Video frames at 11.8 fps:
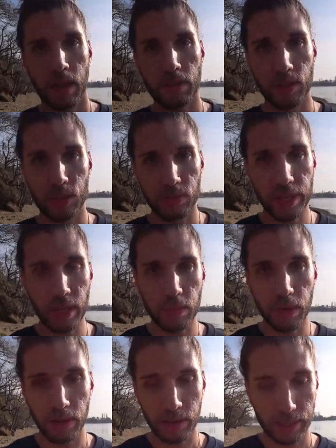Kind of a short video,
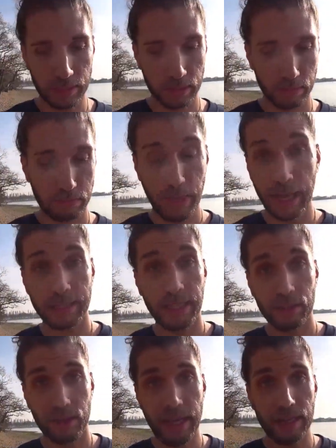but that's that's
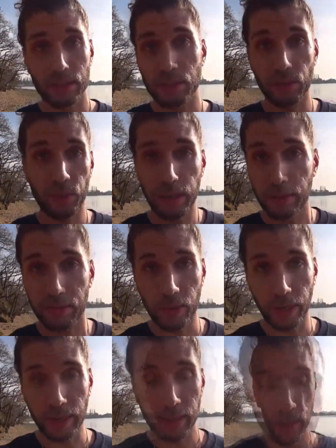literally it. Just do what you love
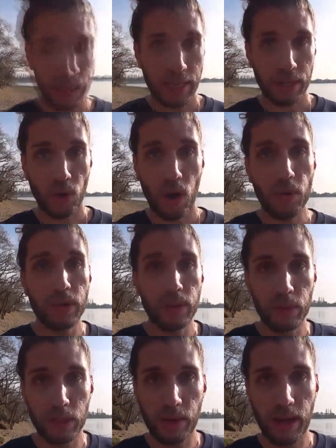doing, and then not
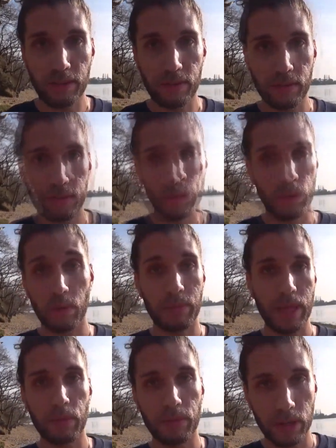only will you have will
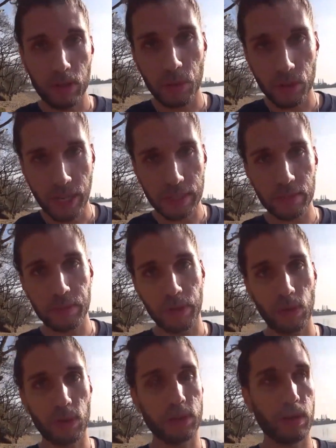people find you more attractive,
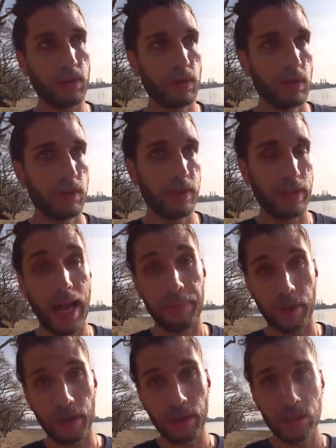but you'll also feel
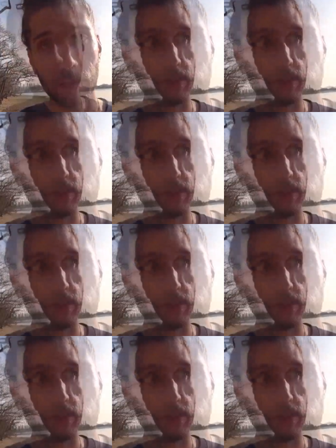happier.